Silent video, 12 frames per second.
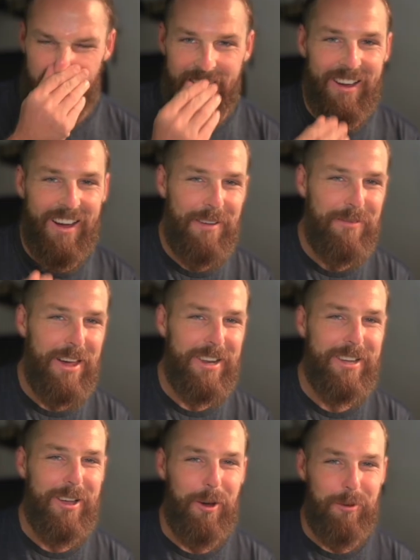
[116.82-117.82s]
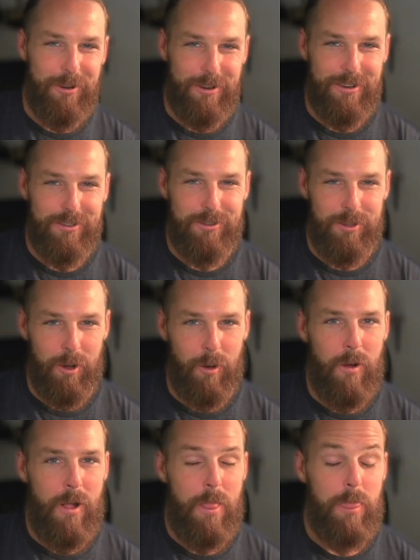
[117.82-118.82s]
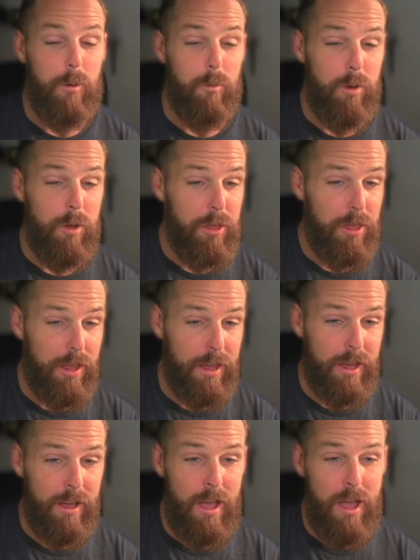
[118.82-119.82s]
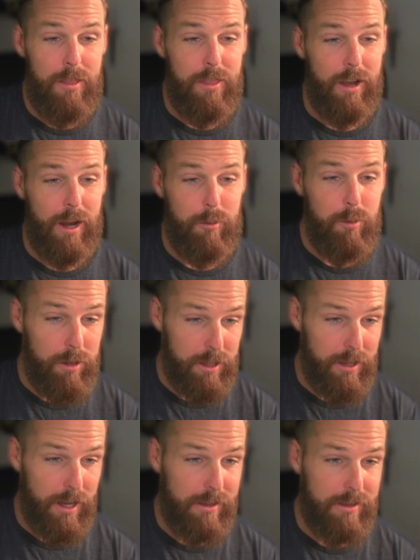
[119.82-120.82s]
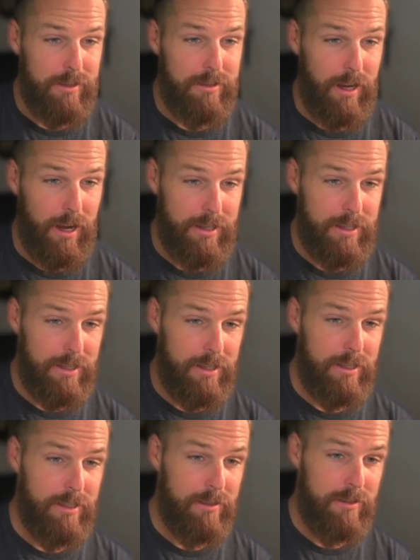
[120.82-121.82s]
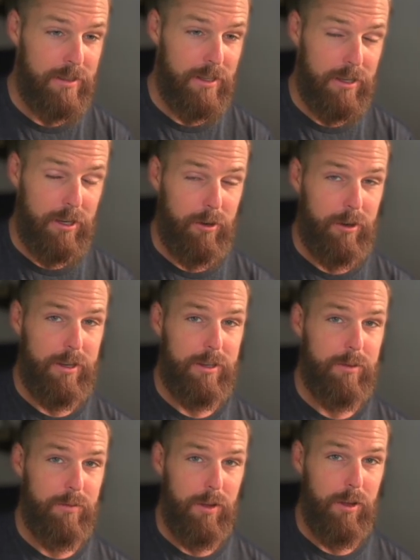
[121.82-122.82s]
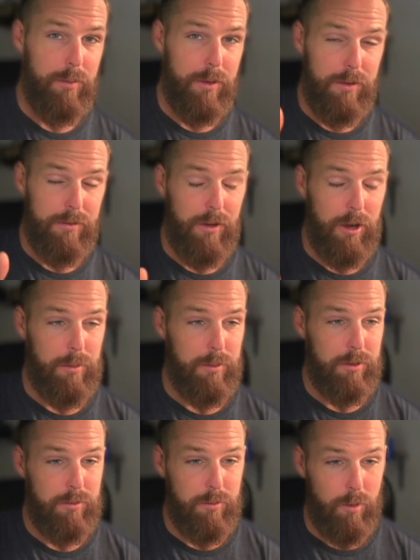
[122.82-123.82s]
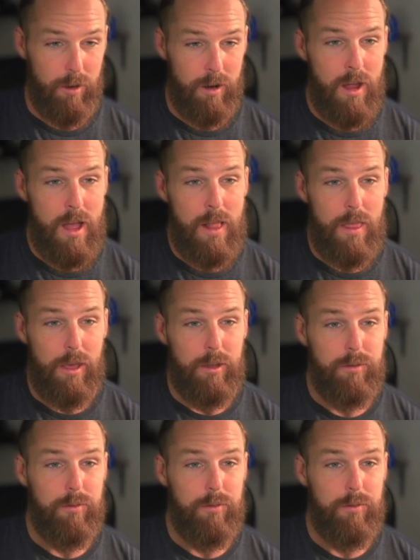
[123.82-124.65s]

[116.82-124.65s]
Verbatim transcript: I'm not a coder. So the real thing that I really like these IDEs, the integrated development environments for, is